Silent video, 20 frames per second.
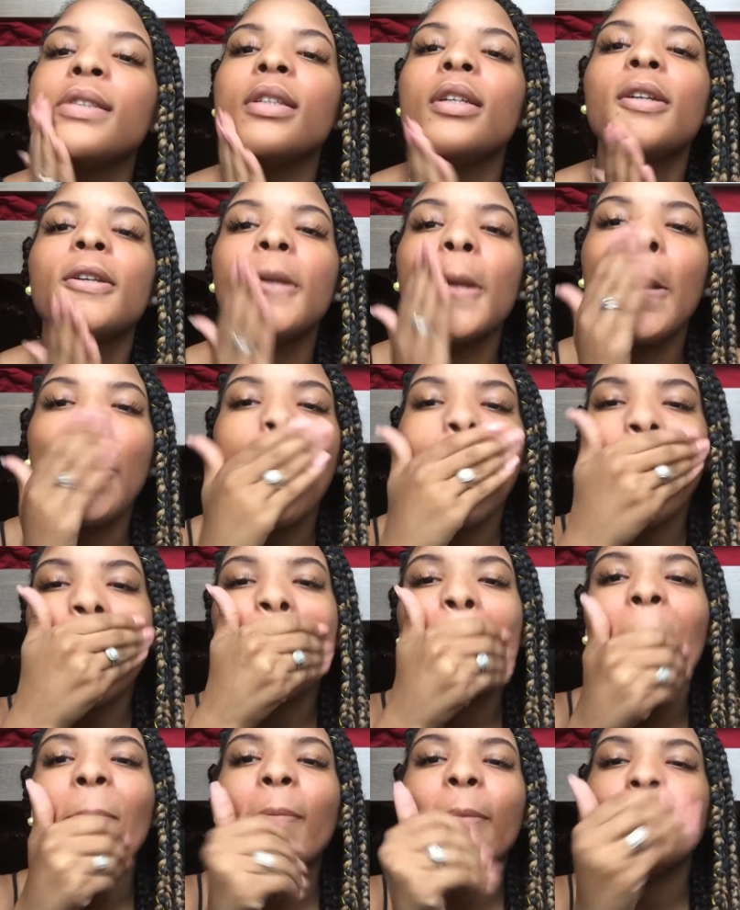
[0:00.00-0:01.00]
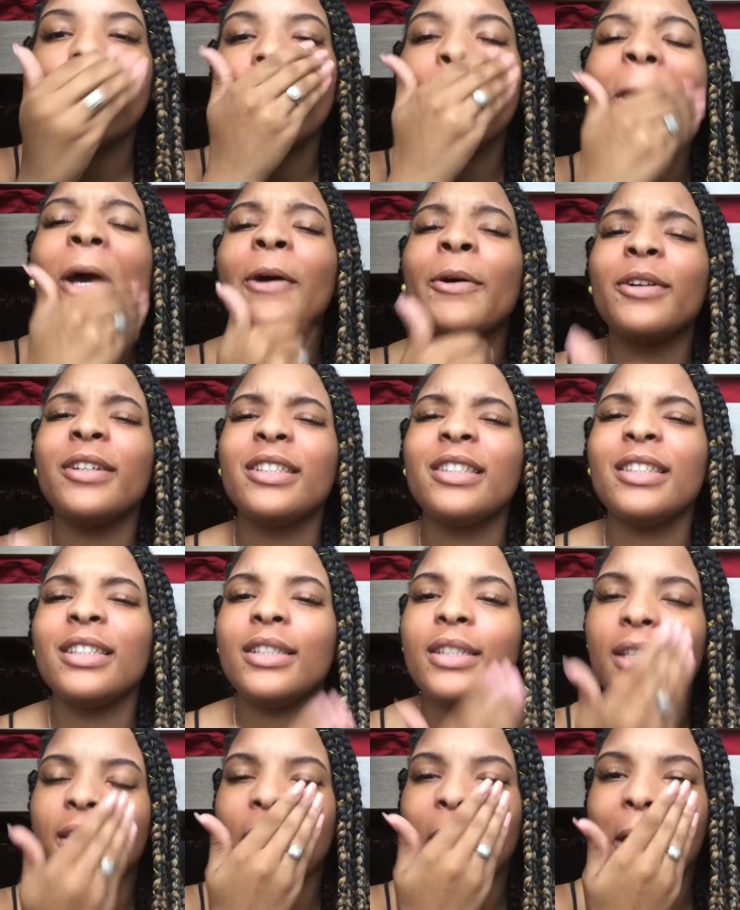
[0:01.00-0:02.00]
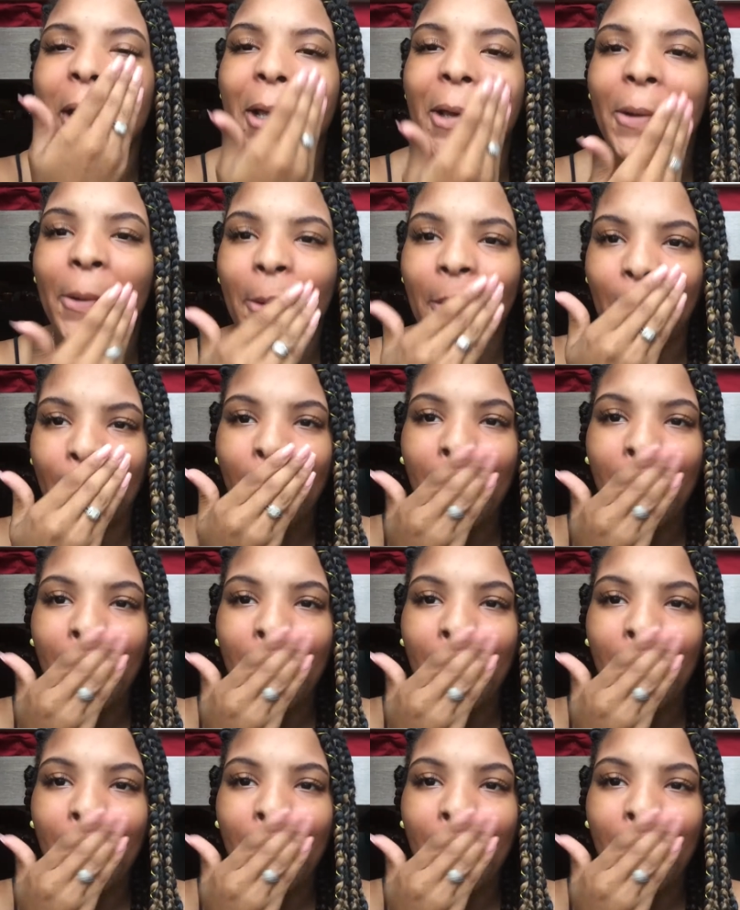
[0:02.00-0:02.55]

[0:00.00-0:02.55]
and Noah Centineo,